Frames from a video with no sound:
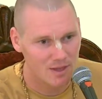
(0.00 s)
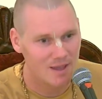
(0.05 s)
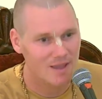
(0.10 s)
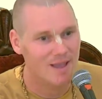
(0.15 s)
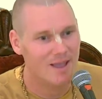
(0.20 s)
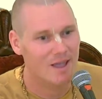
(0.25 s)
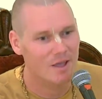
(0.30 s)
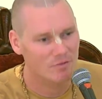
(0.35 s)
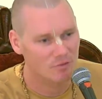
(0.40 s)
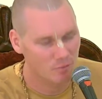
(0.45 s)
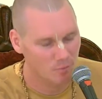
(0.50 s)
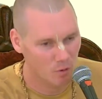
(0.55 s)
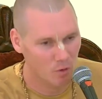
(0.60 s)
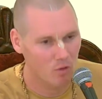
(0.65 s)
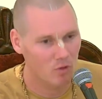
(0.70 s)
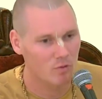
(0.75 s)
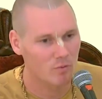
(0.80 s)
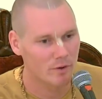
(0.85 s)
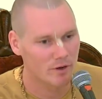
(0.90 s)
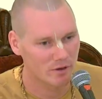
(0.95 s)
If a
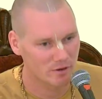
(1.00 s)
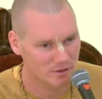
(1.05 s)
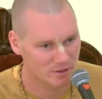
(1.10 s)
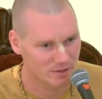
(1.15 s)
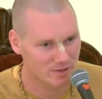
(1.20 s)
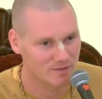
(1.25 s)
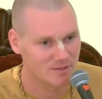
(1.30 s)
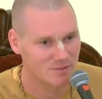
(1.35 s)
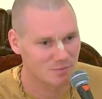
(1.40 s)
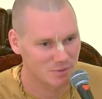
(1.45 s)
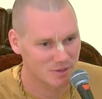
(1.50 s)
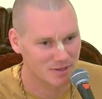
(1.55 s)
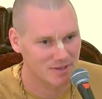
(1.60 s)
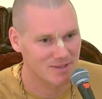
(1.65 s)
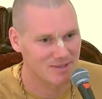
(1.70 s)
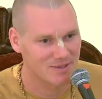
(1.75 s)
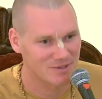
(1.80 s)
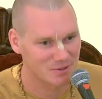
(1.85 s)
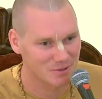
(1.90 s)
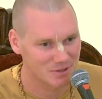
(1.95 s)
polar bear can speak
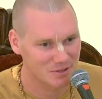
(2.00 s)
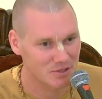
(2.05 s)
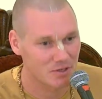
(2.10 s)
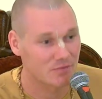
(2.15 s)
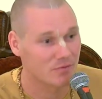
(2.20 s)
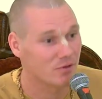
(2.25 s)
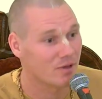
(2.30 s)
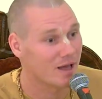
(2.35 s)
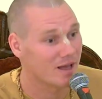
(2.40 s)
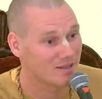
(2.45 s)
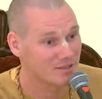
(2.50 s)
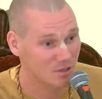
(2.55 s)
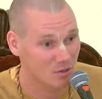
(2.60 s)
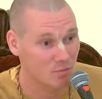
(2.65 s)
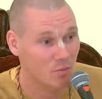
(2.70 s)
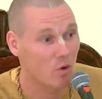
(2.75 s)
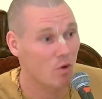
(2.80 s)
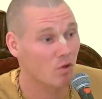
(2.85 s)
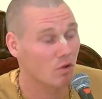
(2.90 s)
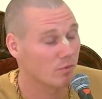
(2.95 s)
English, if you ask a
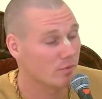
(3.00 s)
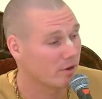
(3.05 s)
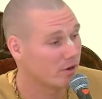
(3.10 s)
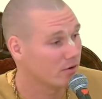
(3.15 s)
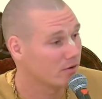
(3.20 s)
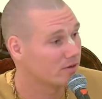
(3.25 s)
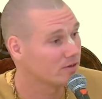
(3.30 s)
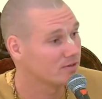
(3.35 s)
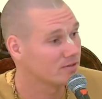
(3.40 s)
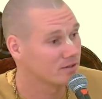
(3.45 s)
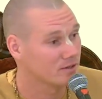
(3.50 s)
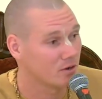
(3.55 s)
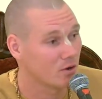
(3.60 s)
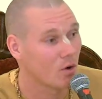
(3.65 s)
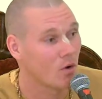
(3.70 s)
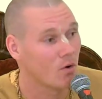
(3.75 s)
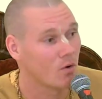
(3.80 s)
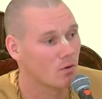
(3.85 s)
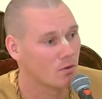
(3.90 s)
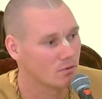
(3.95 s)
polar bear, is it
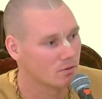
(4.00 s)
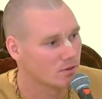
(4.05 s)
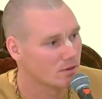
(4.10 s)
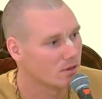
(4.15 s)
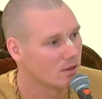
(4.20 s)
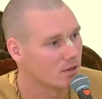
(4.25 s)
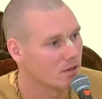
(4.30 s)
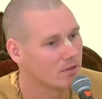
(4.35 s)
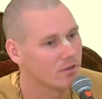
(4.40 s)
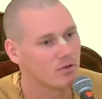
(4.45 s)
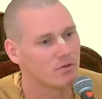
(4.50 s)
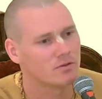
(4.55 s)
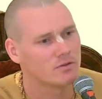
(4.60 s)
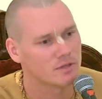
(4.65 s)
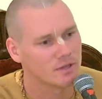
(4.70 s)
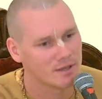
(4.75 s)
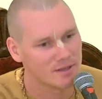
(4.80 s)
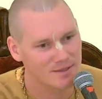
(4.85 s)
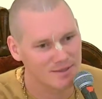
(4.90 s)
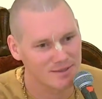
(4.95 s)
cold? They'll say,
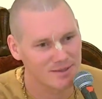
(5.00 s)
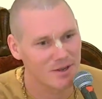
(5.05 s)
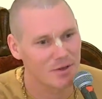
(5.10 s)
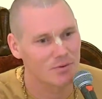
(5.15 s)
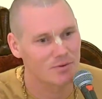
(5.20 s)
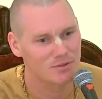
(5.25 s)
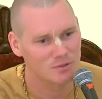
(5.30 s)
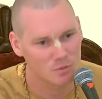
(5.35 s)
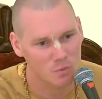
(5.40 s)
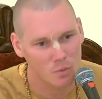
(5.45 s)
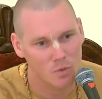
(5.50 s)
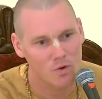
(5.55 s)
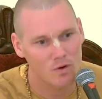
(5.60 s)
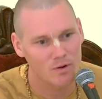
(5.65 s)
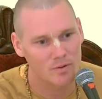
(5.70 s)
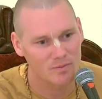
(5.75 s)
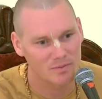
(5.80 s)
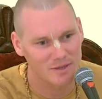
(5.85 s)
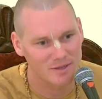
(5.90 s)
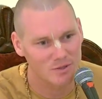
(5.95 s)
it's
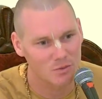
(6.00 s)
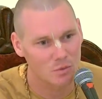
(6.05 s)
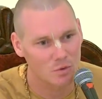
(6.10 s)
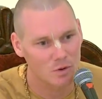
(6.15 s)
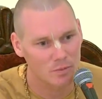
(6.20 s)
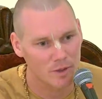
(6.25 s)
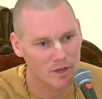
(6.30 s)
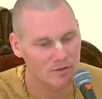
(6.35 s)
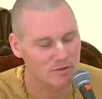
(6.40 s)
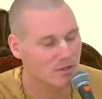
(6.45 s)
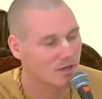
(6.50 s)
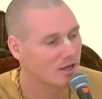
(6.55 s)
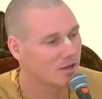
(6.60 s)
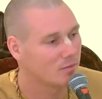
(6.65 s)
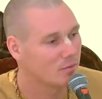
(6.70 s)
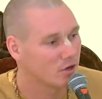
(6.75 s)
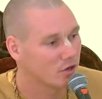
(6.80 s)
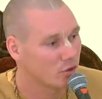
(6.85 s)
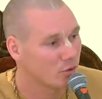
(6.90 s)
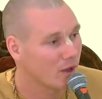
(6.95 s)
warm. It's warm outside.
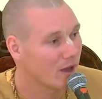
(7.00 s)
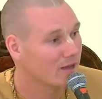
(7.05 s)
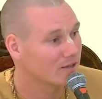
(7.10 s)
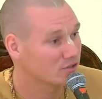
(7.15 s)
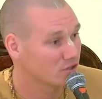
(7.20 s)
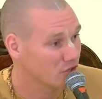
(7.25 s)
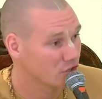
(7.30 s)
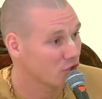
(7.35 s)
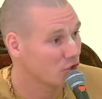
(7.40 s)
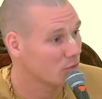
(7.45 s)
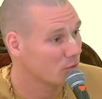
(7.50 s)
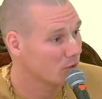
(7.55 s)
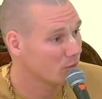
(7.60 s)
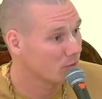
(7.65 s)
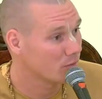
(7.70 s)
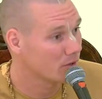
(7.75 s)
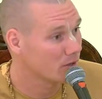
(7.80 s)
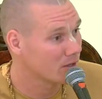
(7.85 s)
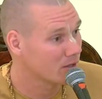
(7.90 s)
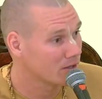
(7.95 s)
But you ask a human
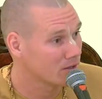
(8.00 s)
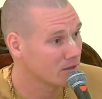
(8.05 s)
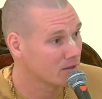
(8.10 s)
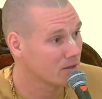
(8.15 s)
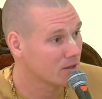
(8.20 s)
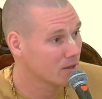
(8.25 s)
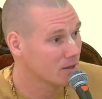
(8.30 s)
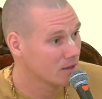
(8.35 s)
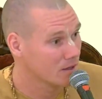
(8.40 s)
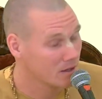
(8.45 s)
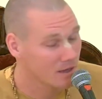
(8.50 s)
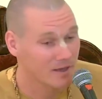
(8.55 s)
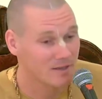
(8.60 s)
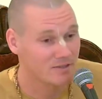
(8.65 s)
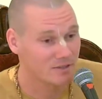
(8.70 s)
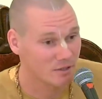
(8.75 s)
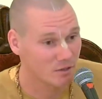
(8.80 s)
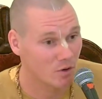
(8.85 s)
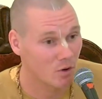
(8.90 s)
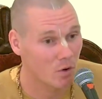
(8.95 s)
being, is
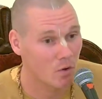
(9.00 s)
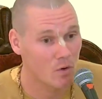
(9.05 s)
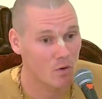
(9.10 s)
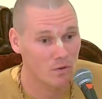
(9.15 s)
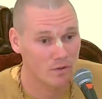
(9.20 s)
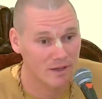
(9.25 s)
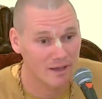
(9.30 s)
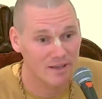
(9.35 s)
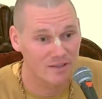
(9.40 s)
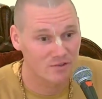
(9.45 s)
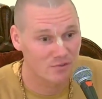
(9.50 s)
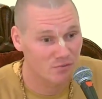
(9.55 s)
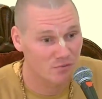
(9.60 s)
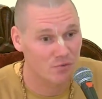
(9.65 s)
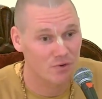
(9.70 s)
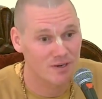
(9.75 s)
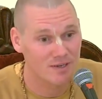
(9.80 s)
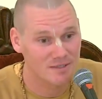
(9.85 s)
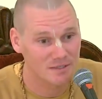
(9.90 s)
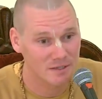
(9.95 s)
it cold? It's
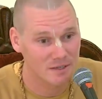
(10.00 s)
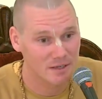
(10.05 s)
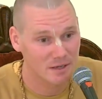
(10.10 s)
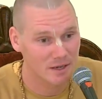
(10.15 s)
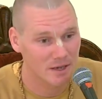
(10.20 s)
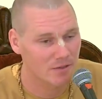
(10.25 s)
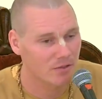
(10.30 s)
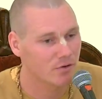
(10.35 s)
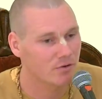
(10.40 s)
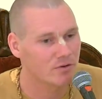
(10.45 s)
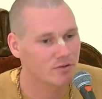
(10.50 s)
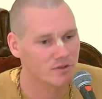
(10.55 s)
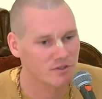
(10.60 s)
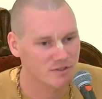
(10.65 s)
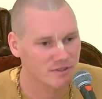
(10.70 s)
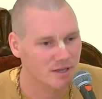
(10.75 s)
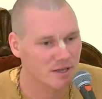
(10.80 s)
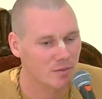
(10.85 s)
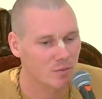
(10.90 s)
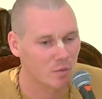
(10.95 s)
freezing. They're in the
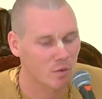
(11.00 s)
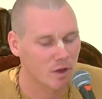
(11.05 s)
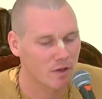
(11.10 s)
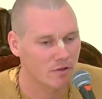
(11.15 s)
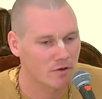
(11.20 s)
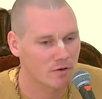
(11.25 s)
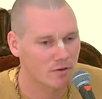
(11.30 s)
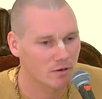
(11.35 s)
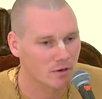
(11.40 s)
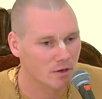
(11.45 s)
same weather.